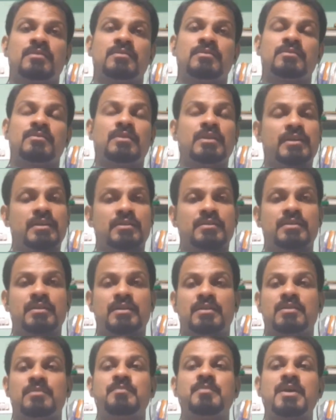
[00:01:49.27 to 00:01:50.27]
So let us
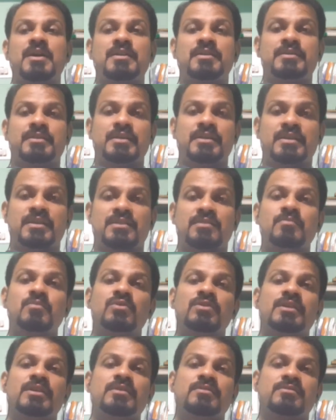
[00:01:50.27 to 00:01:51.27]
take part A
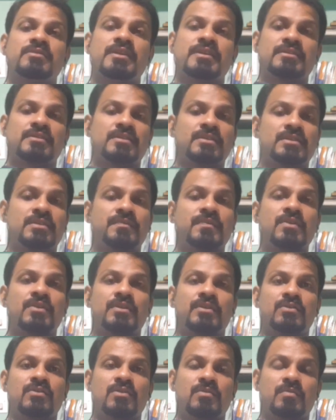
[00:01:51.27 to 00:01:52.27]
textbook, that is Statistics for
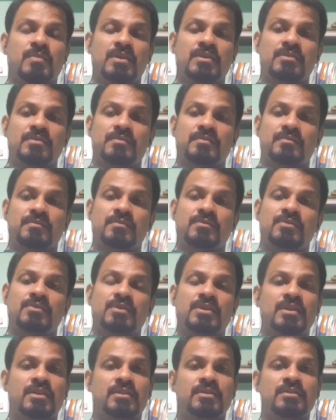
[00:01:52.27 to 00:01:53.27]
Economics. So
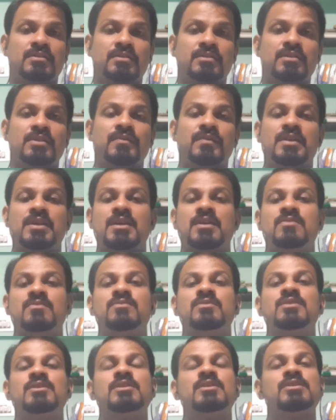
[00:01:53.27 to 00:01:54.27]
here you will have
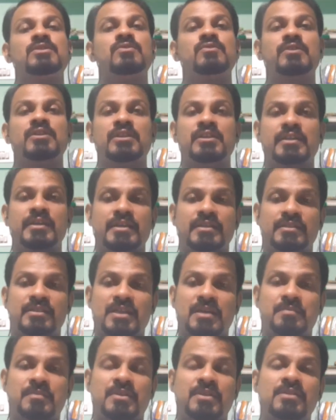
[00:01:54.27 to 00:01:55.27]
totally 9
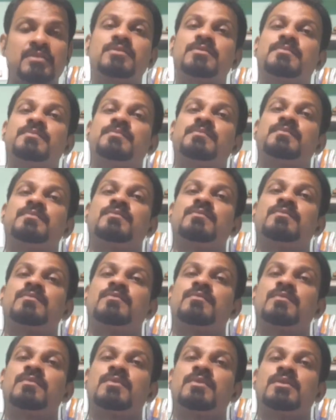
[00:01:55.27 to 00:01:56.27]
chapters,
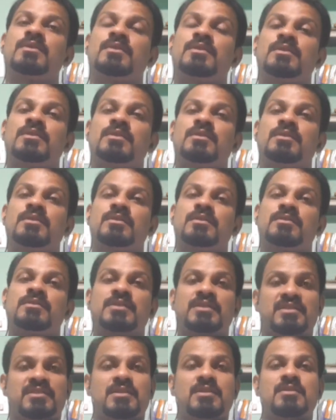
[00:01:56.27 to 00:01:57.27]

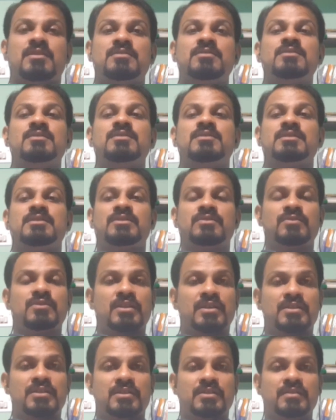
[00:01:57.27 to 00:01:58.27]
such are
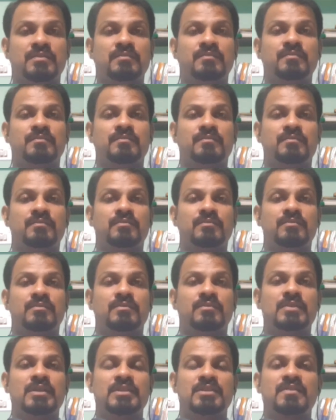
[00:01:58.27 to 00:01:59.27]
Introduction,
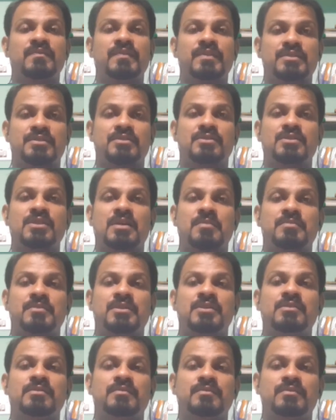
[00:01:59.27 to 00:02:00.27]
that is the first
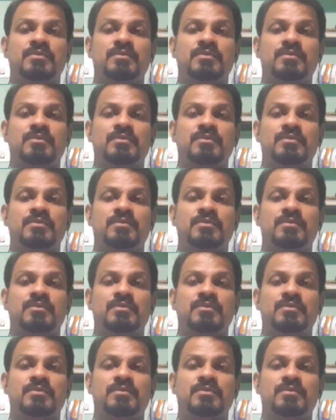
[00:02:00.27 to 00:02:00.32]
chapter.